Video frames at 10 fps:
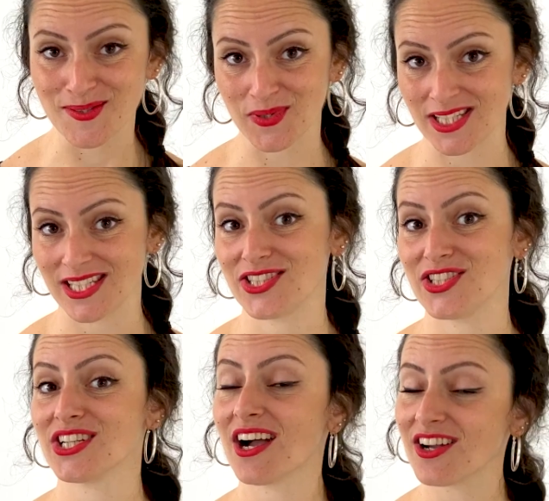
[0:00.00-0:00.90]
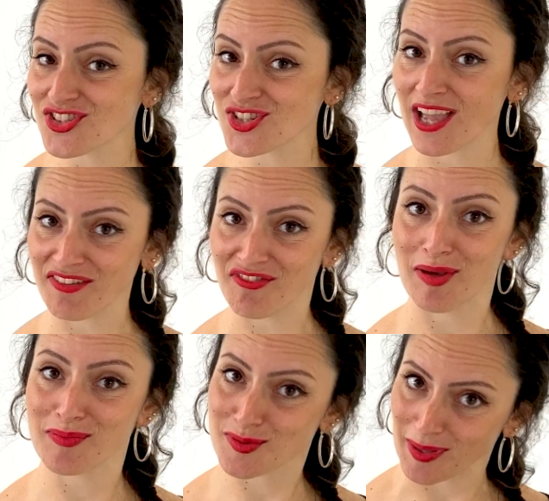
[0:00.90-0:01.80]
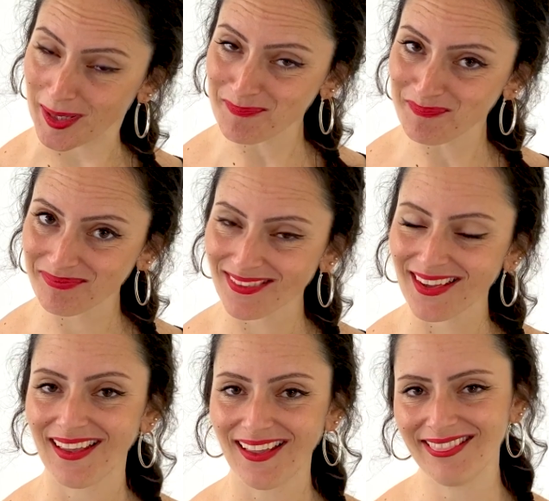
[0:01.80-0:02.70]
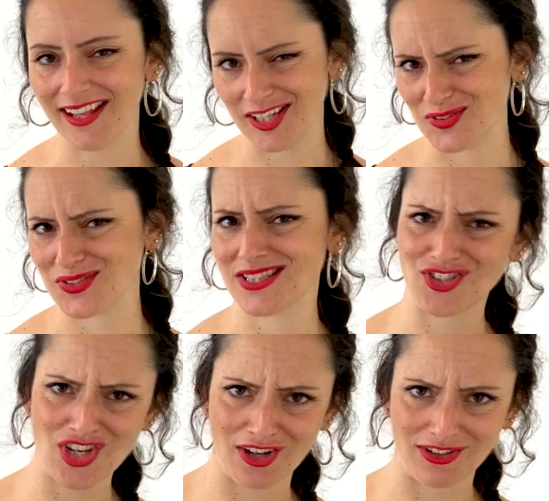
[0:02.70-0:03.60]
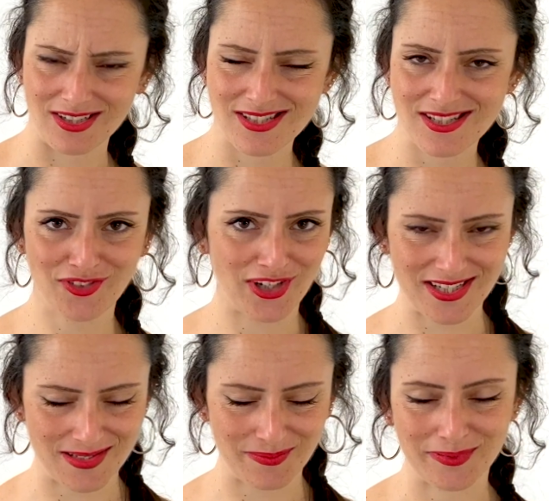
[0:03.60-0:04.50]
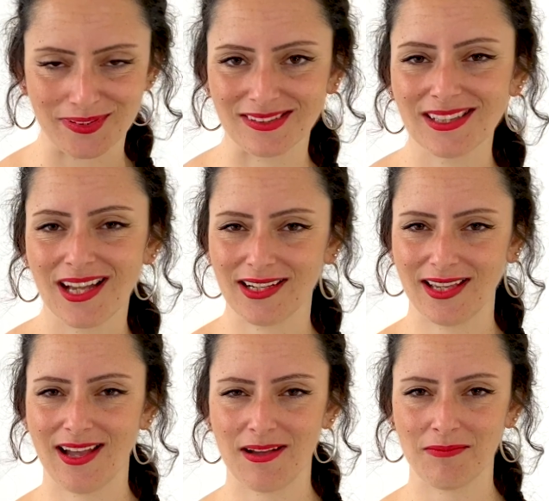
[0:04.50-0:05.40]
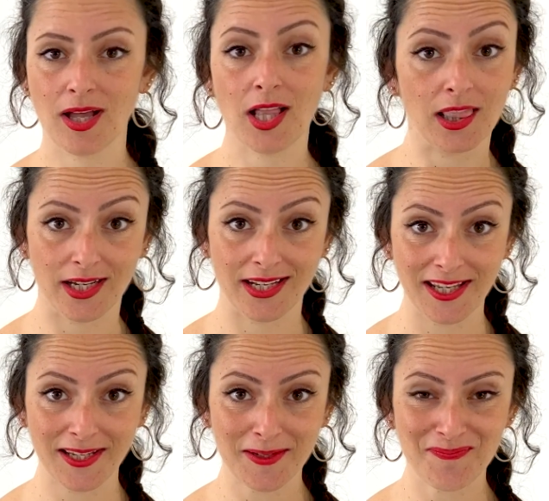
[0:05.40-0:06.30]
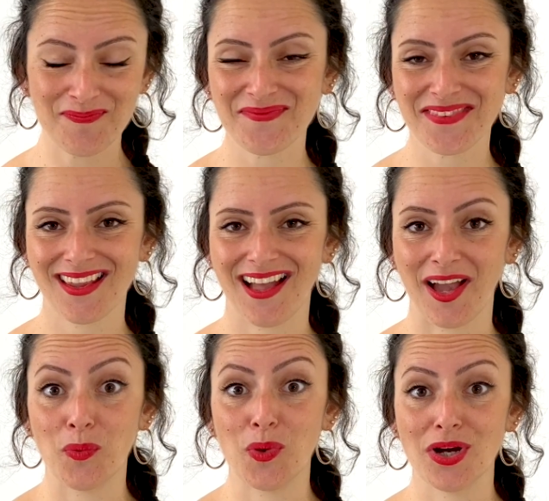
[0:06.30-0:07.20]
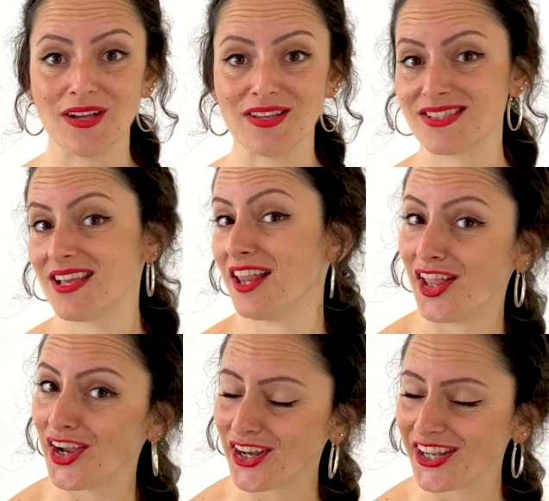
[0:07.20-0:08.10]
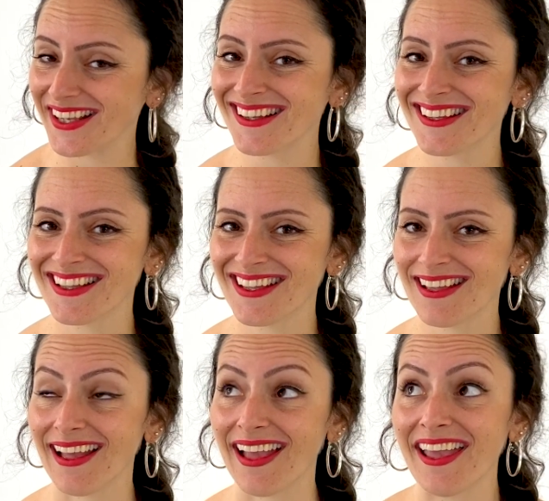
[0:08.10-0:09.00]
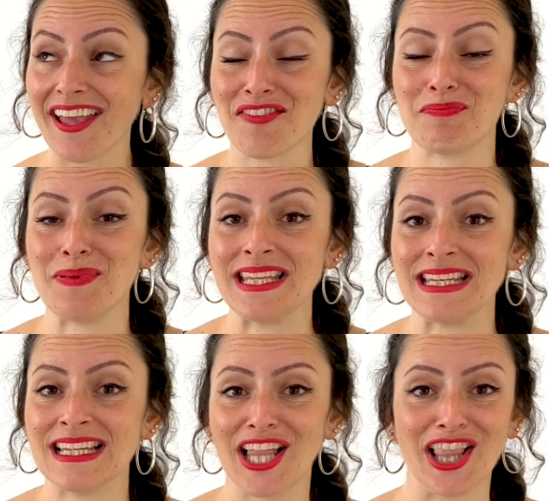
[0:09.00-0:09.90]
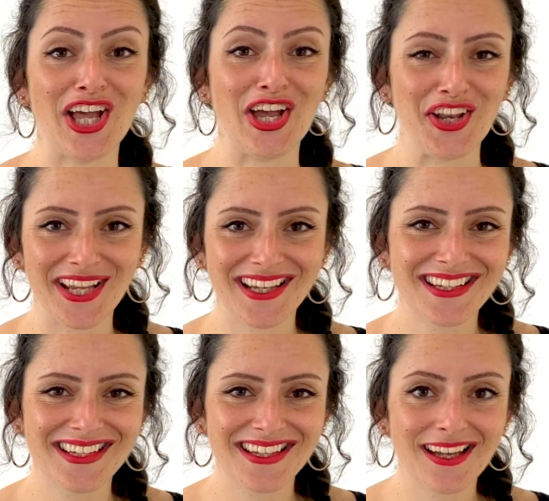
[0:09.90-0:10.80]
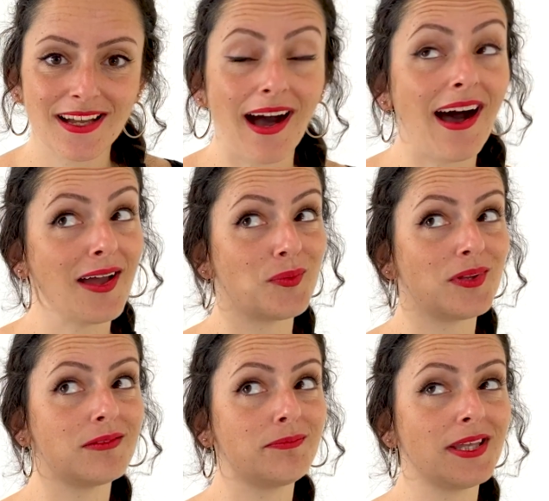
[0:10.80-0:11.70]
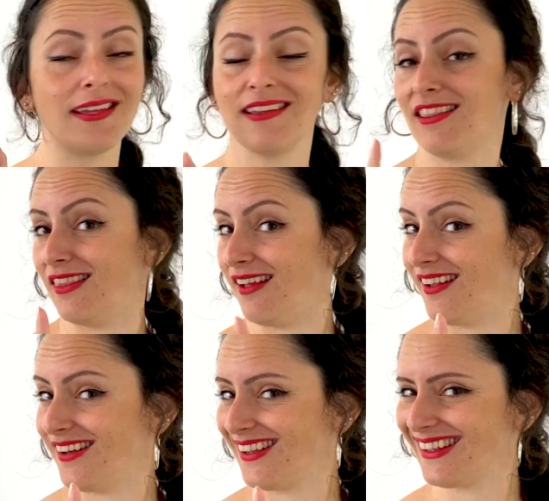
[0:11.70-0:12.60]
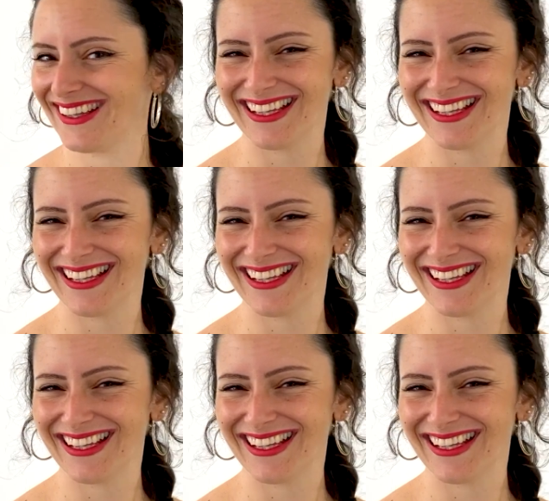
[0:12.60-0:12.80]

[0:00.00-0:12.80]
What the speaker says: we need to conjugate verb to be and then use the gerund. For example, I am learning, I was learning, I have been learning, I will be learning.